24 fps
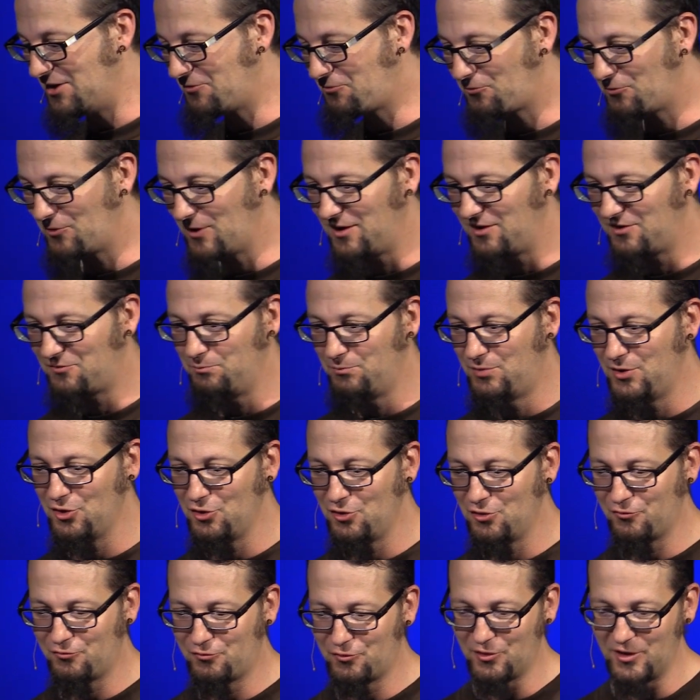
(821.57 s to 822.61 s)
different
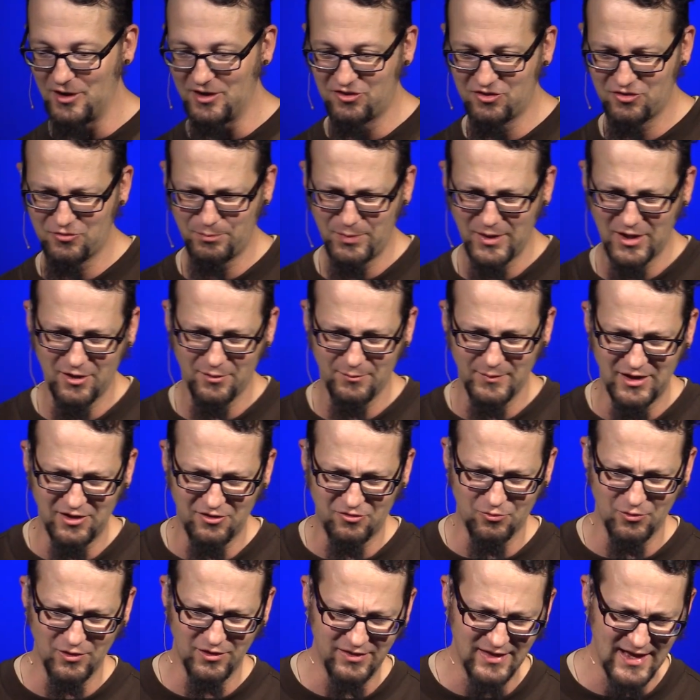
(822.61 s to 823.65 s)
beautiful
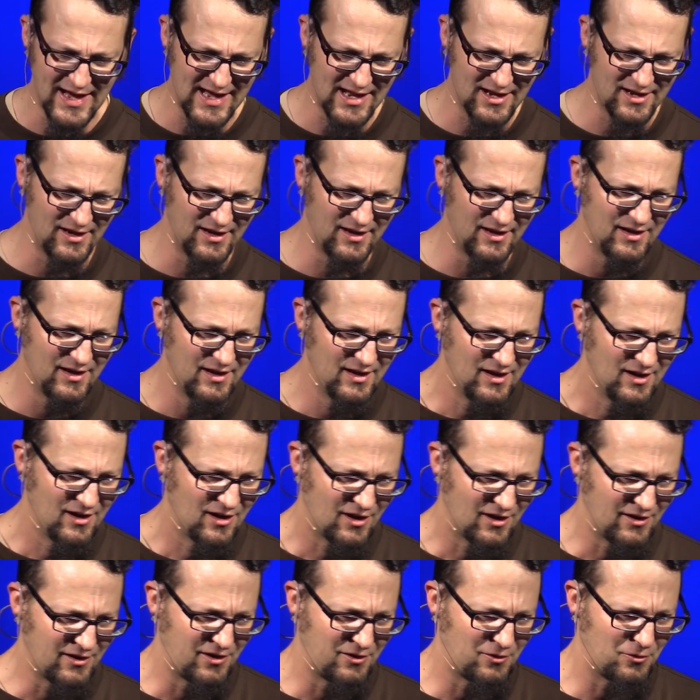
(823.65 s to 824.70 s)
experiments with that and
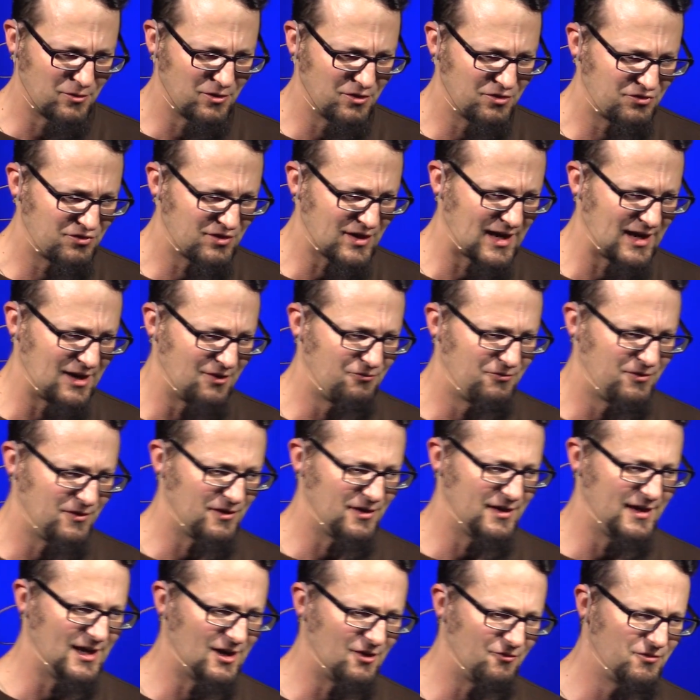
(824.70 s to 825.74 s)
on the north side of
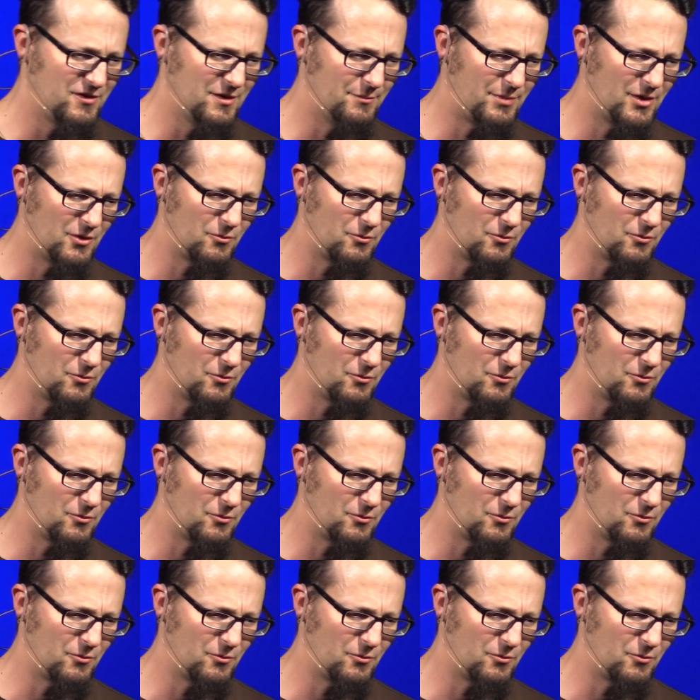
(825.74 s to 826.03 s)
Philadelphia.